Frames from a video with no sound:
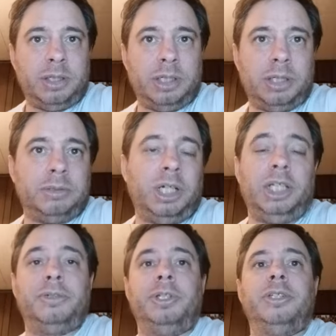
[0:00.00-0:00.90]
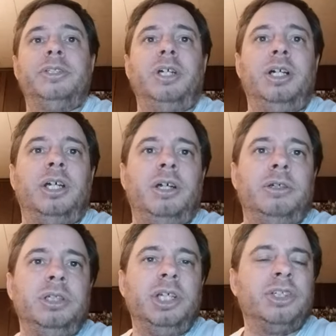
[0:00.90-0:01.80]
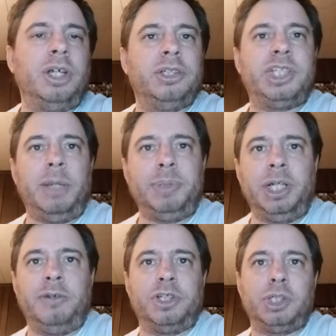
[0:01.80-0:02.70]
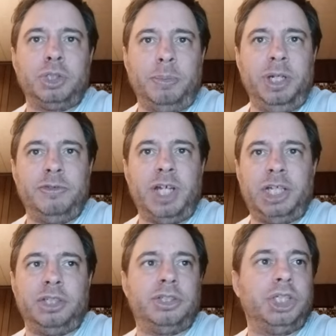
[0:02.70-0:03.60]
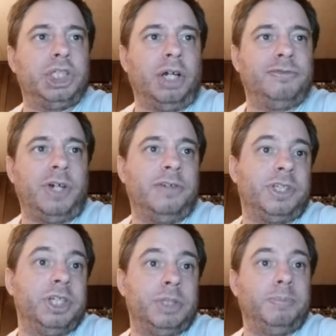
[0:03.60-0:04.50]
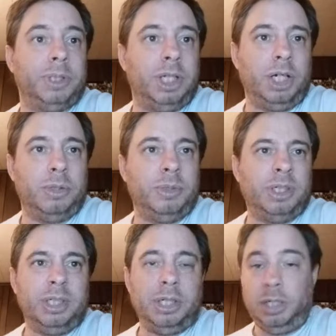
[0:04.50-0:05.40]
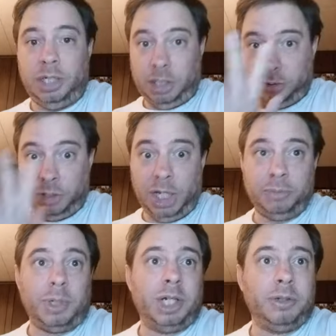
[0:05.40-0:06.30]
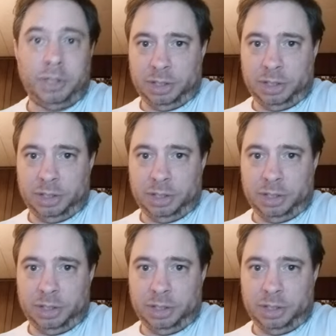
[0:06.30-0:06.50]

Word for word: Uh, actually, just, uh, uh, there's a sampling of the social media reactions to John 5's edition below uh, on Loudwire,